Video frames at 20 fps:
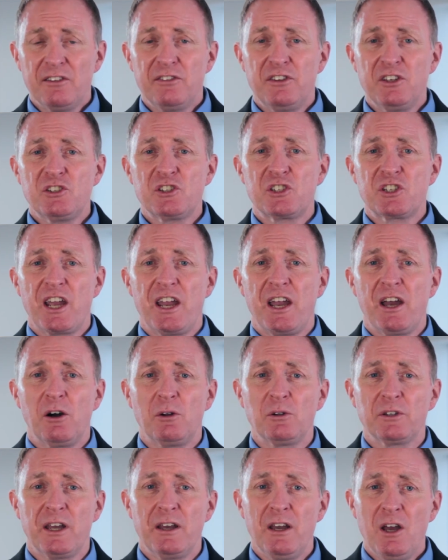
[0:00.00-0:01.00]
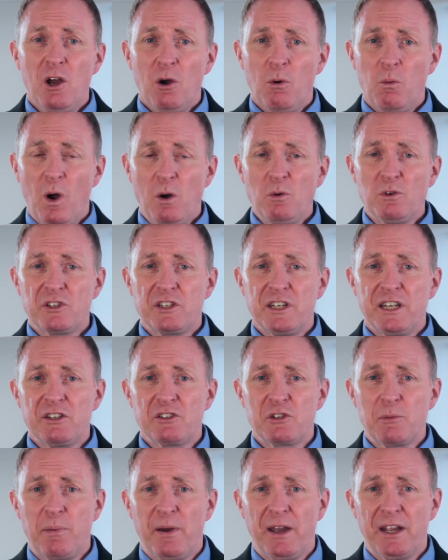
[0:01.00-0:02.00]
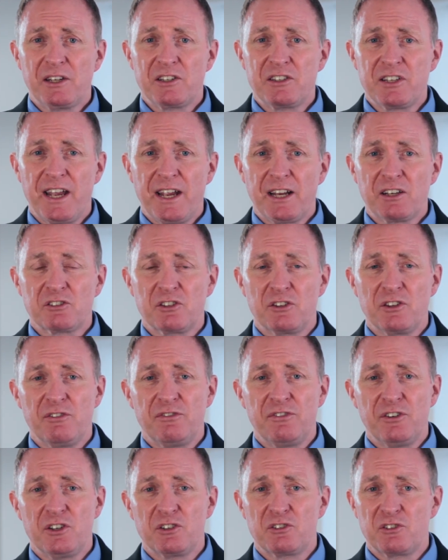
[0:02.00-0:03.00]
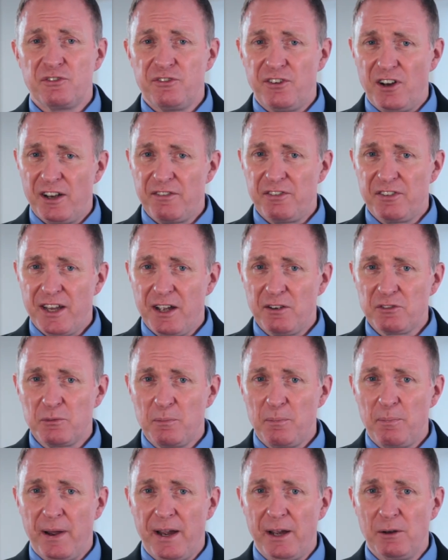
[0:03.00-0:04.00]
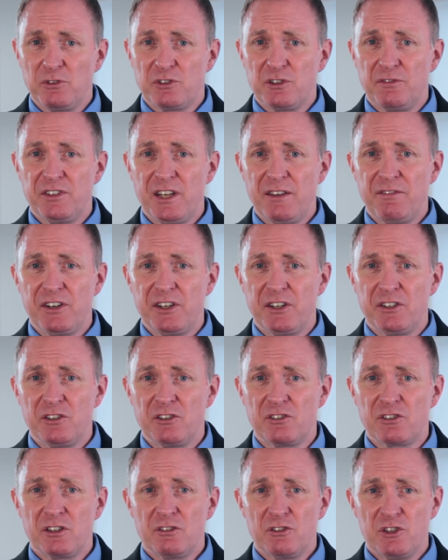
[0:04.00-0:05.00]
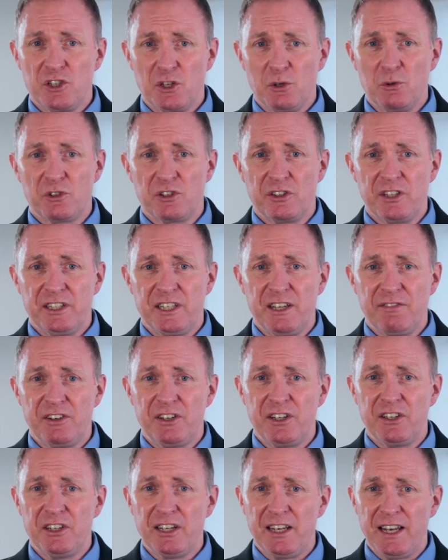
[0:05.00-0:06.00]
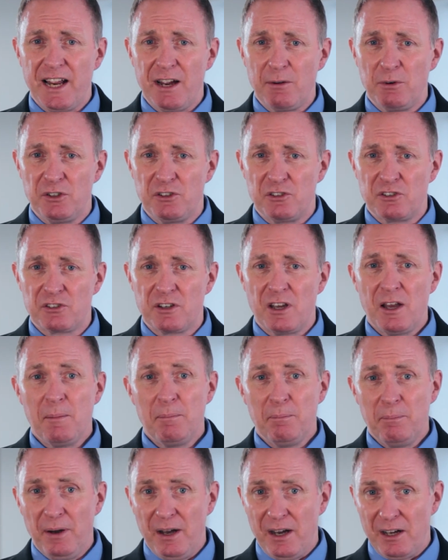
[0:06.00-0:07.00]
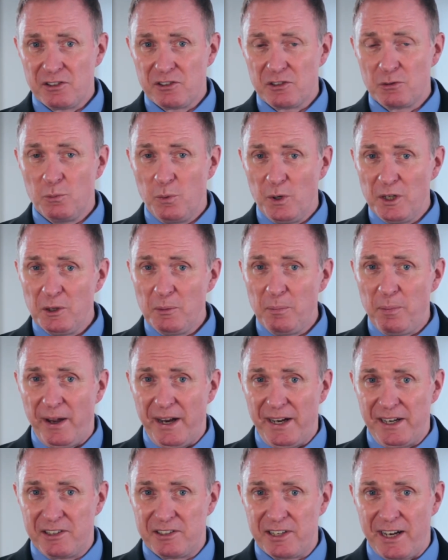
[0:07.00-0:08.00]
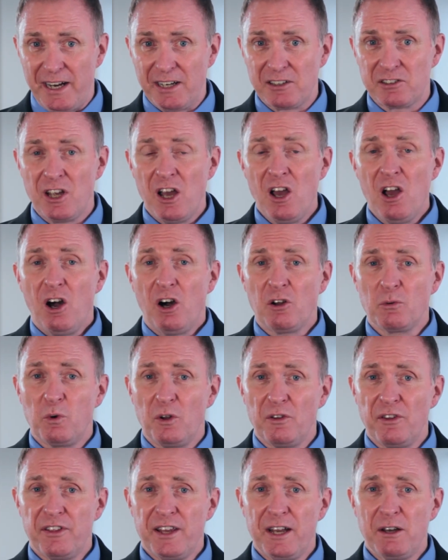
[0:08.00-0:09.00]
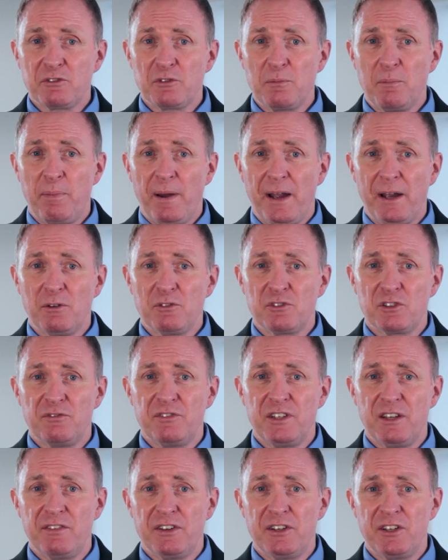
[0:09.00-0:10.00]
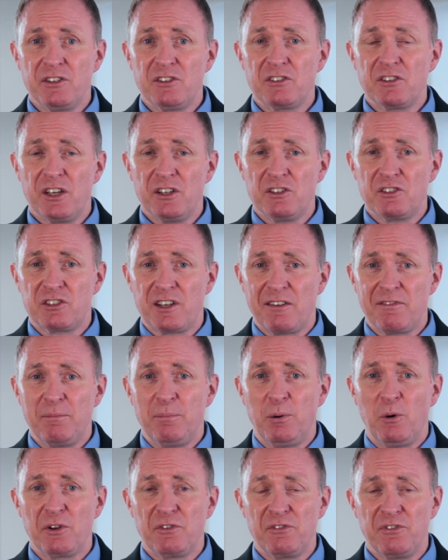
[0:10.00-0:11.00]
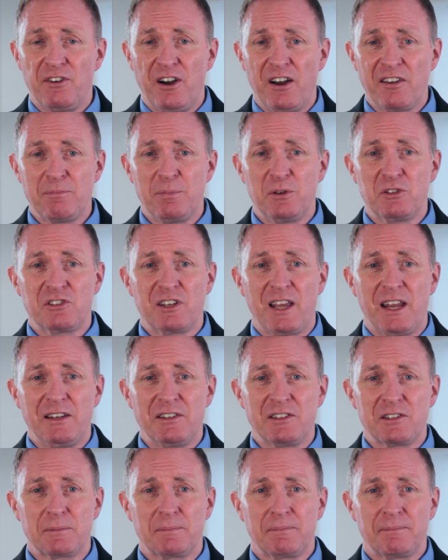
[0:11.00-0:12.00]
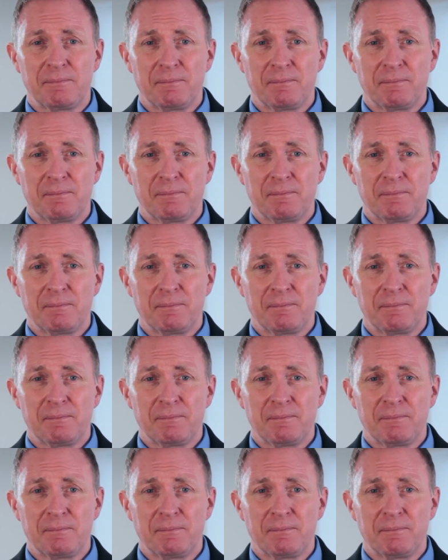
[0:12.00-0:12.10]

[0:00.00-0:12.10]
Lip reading: this shareholder won't need to pay tax on the first £5,000 of dividends due to the dividend allowance, but will pay tax on £1,000 of dividends at 7.5%.